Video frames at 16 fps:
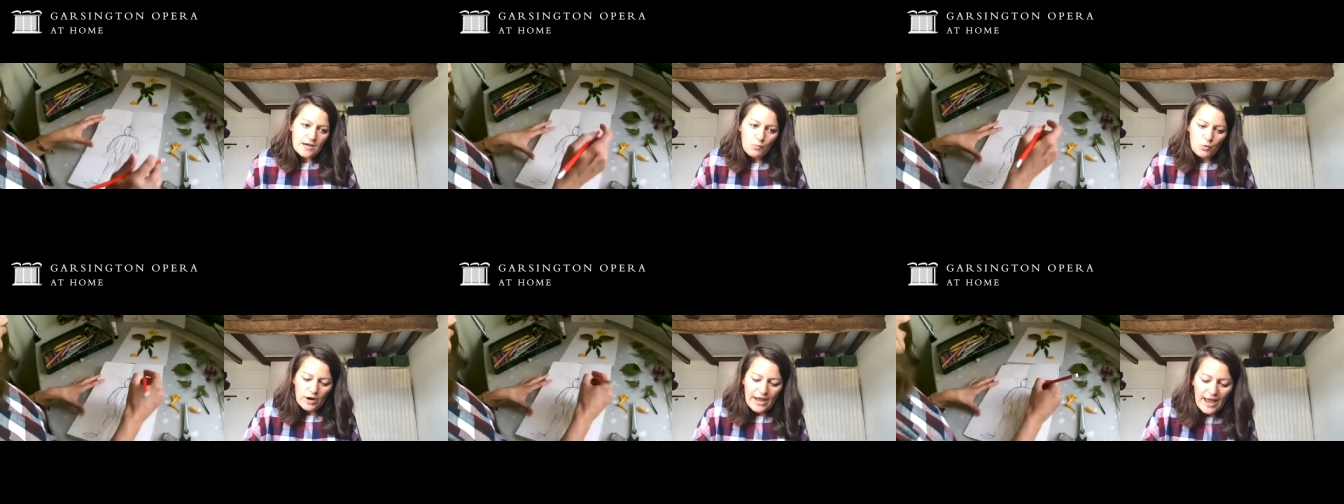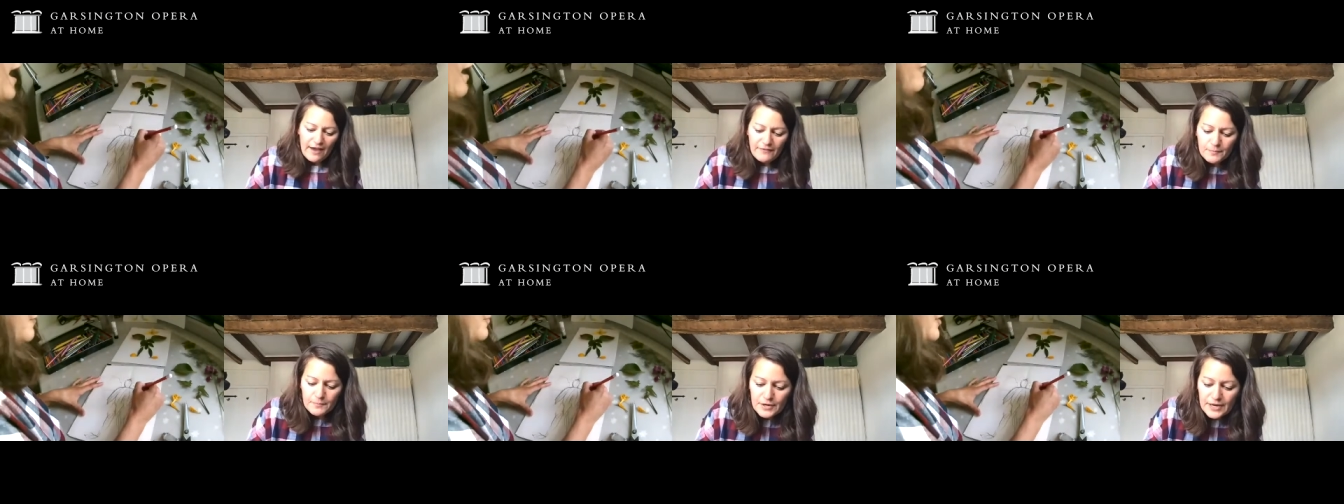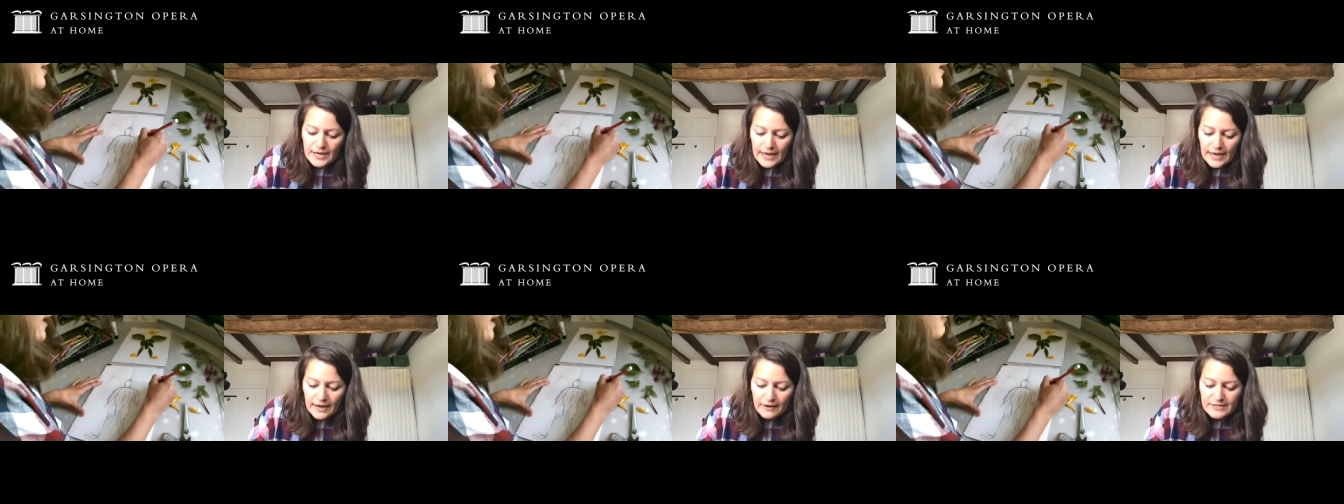what I haven't put in
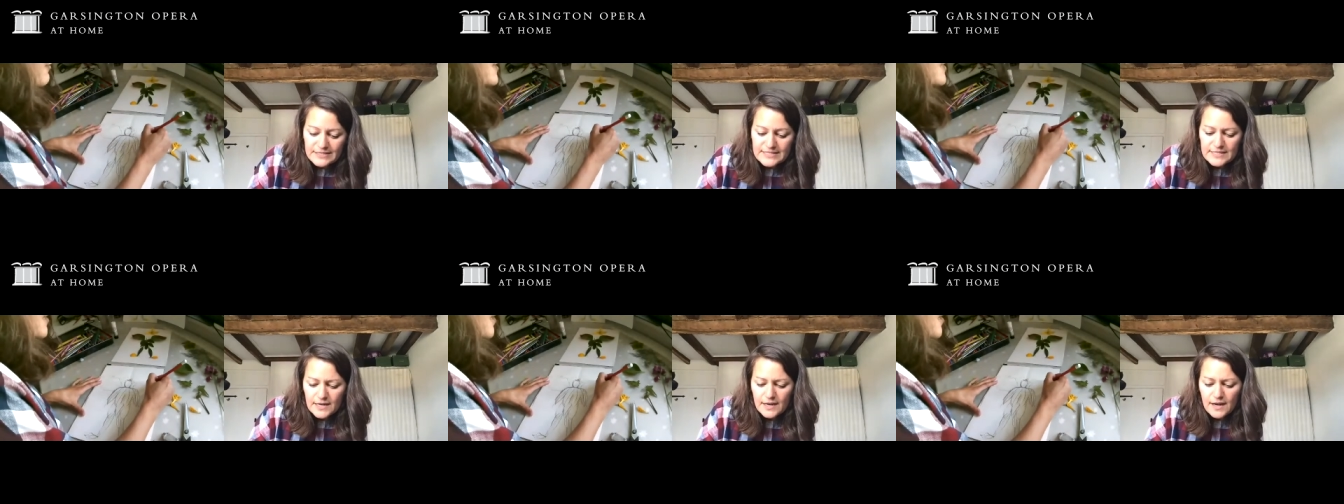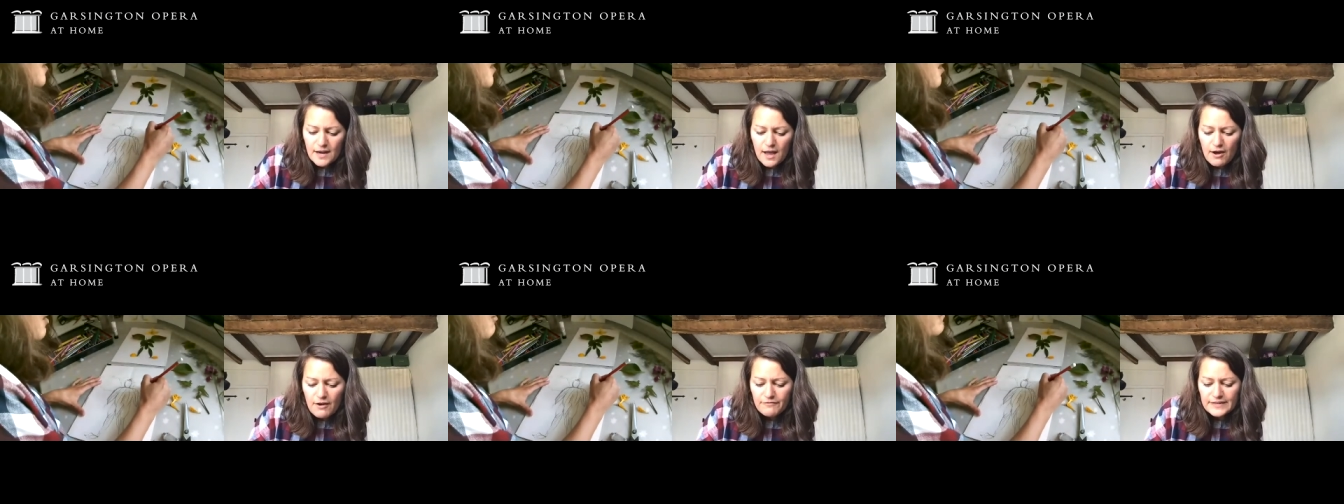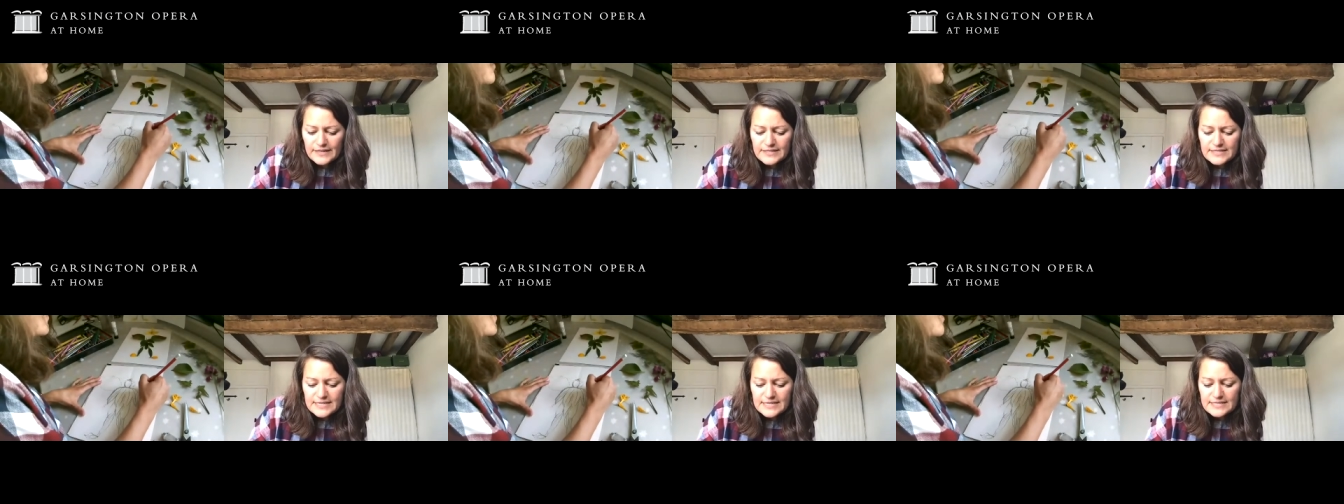here is a
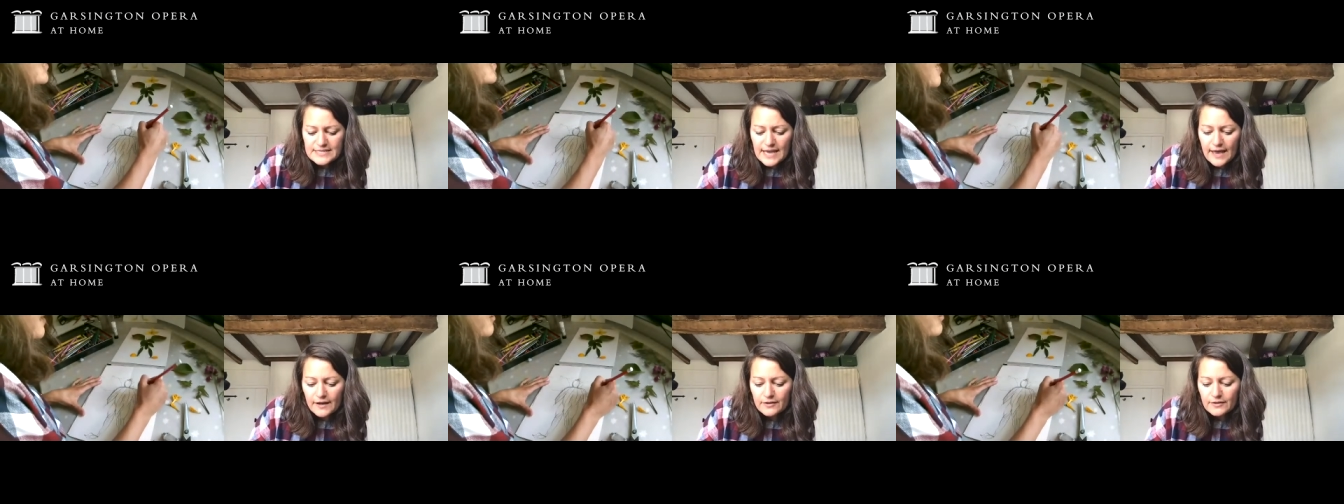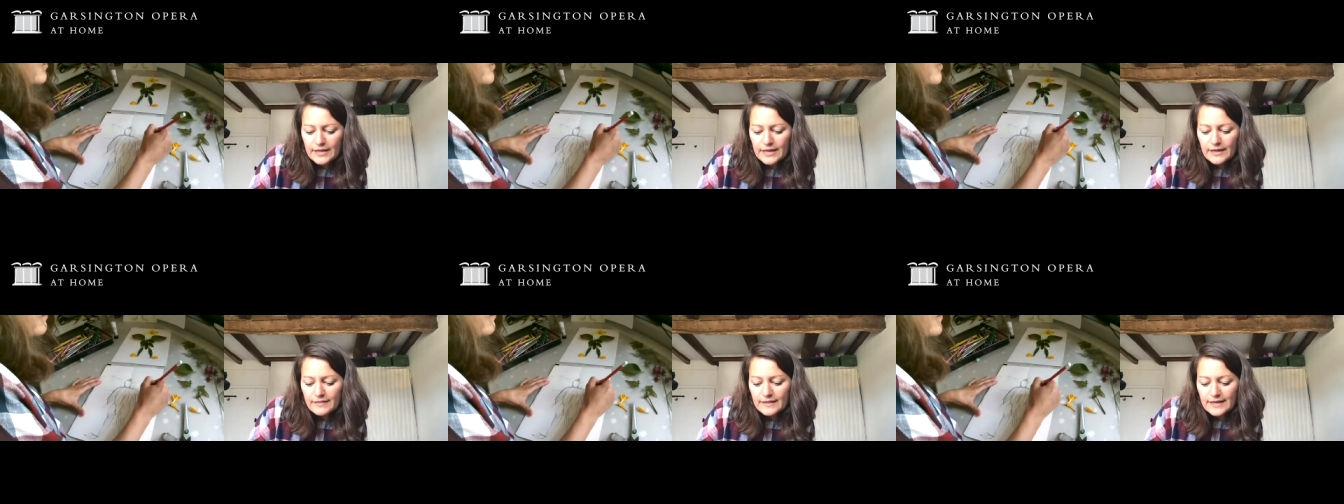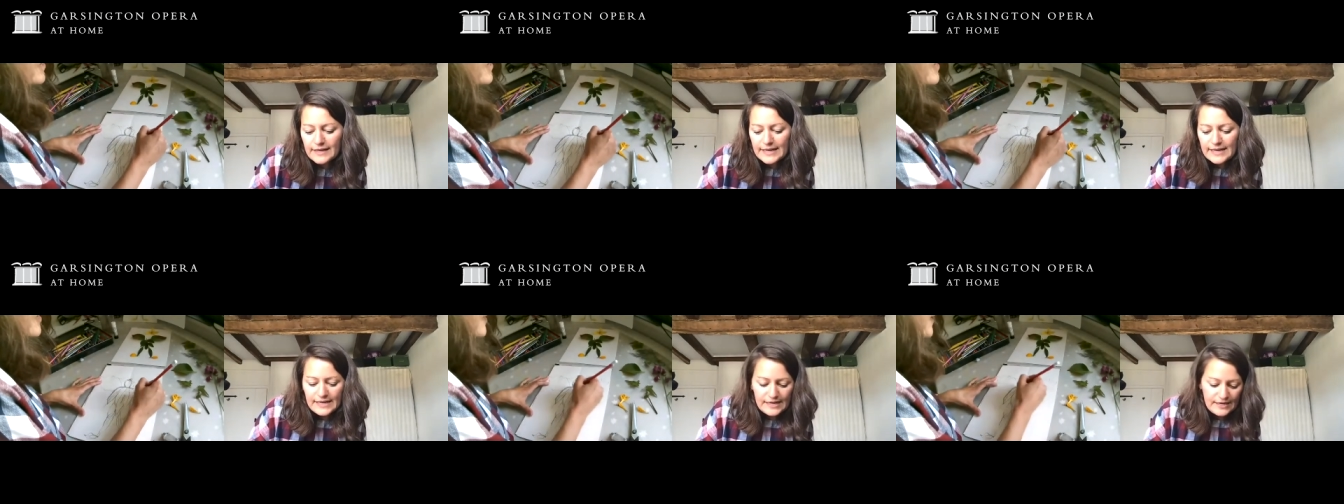lovely detail in the
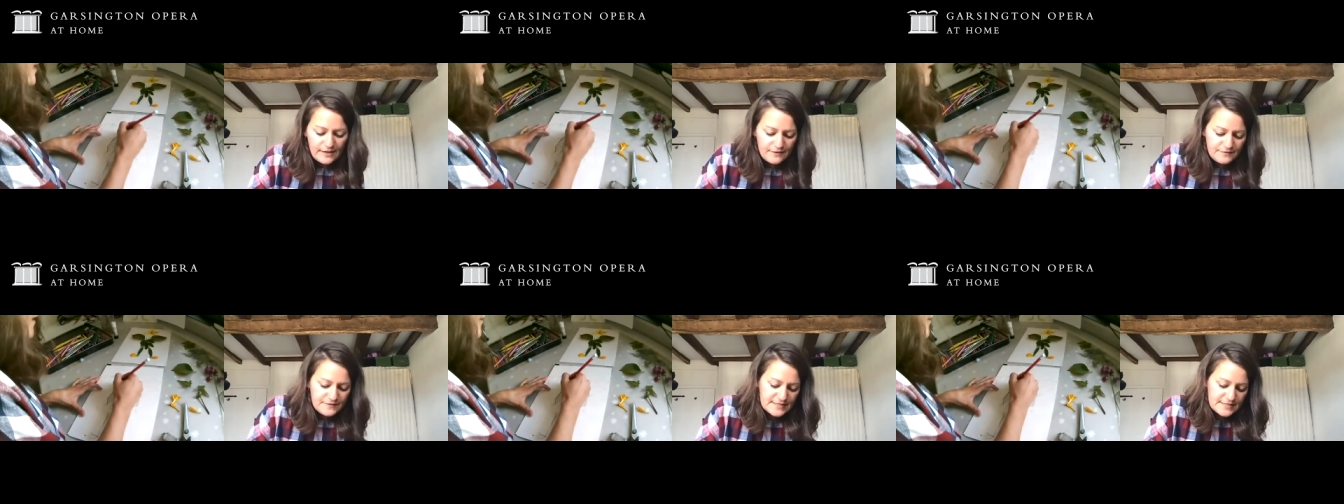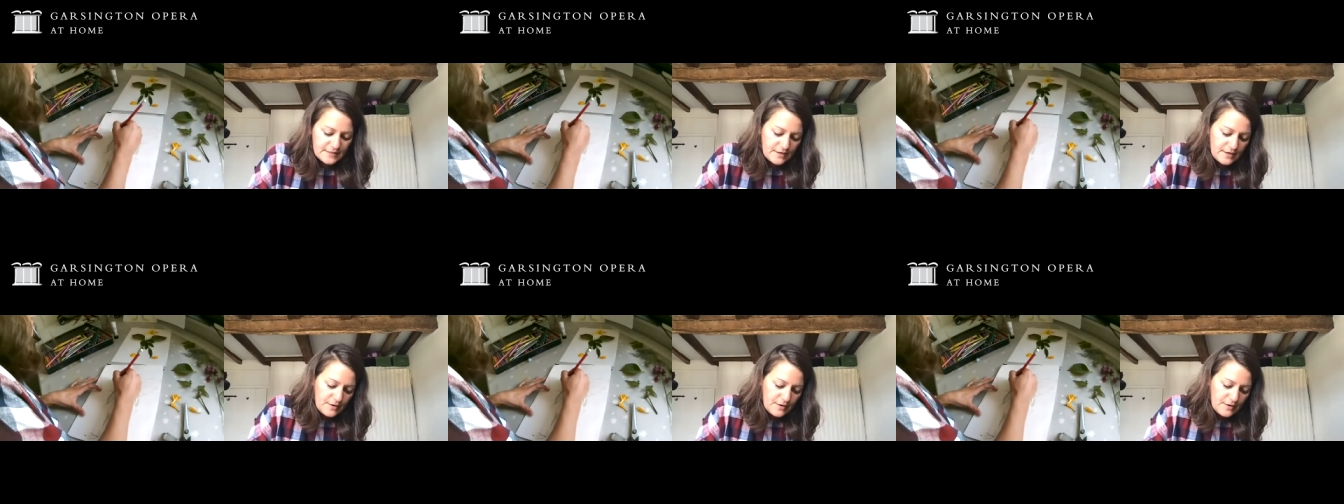leaves,